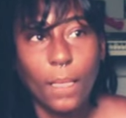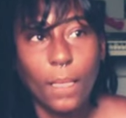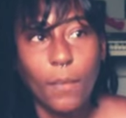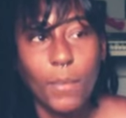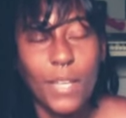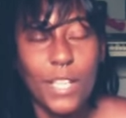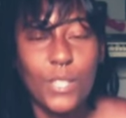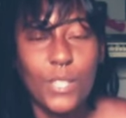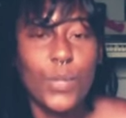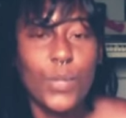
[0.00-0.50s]

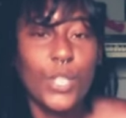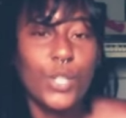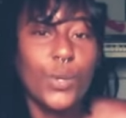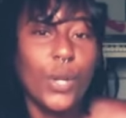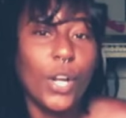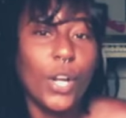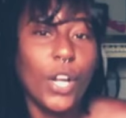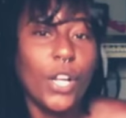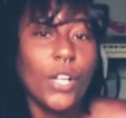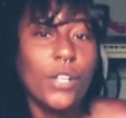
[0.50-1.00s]
Because when you
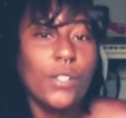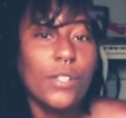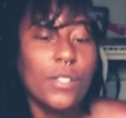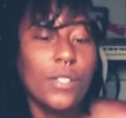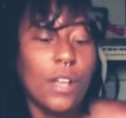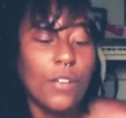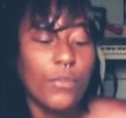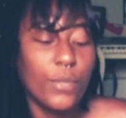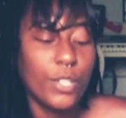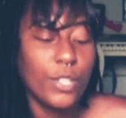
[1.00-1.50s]
hurt
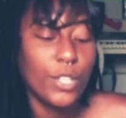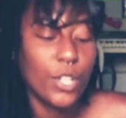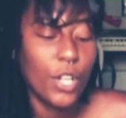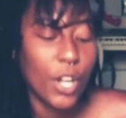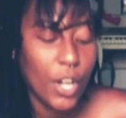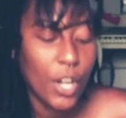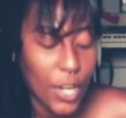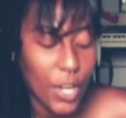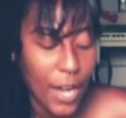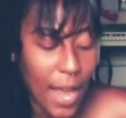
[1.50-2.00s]
yourself, when you
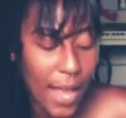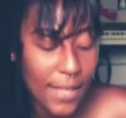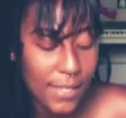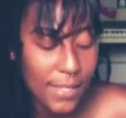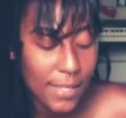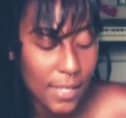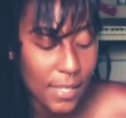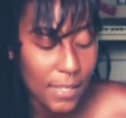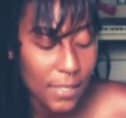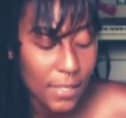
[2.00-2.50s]
hurt your
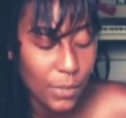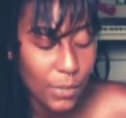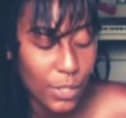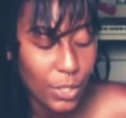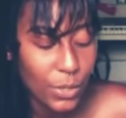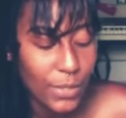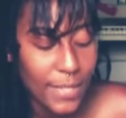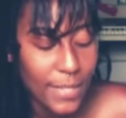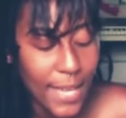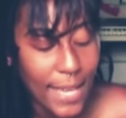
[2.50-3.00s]
essence, when
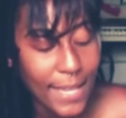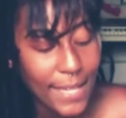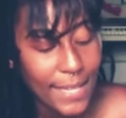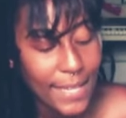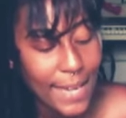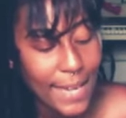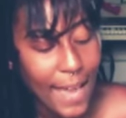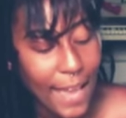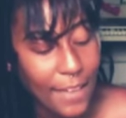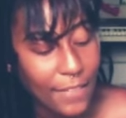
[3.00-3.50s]
you take a
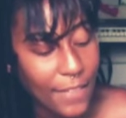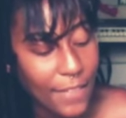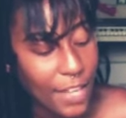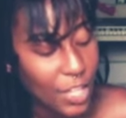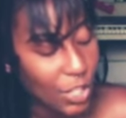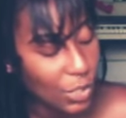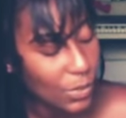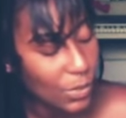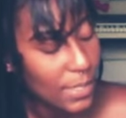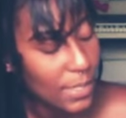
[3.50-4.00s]
knife
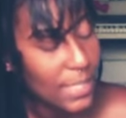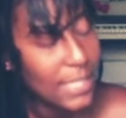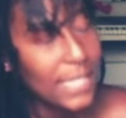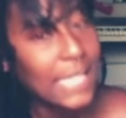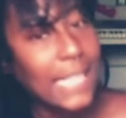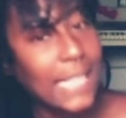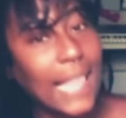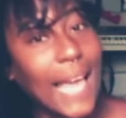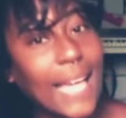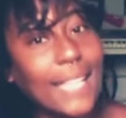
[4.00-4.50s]
and you
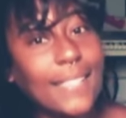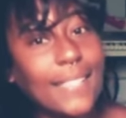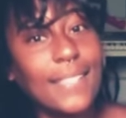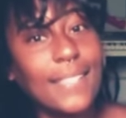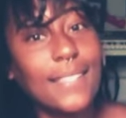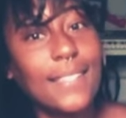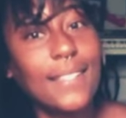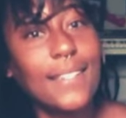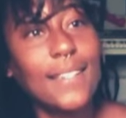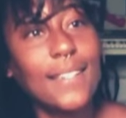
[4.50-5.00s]

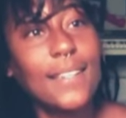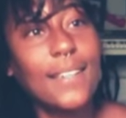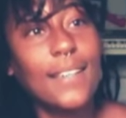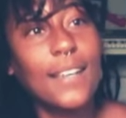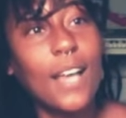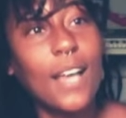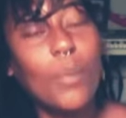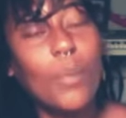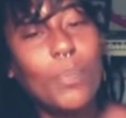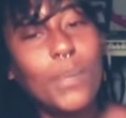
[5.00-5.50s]
slice
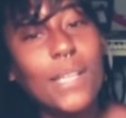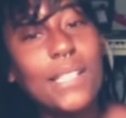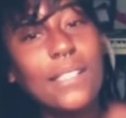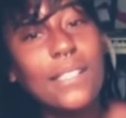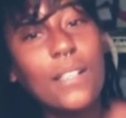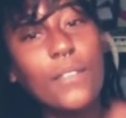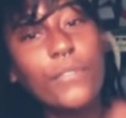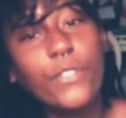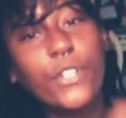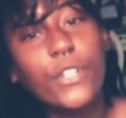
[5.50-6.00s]
a
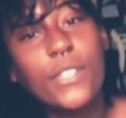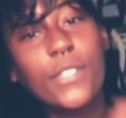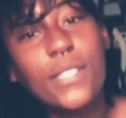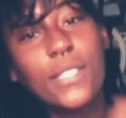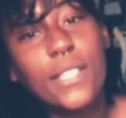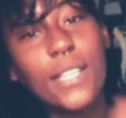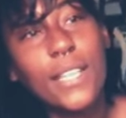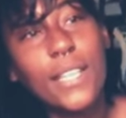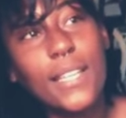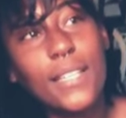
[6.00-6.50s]
piece of your
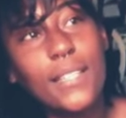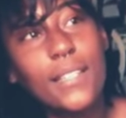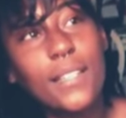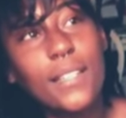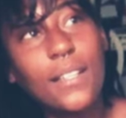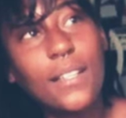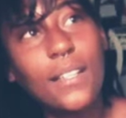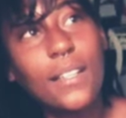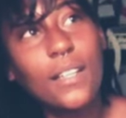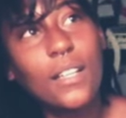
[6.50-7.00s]
skin,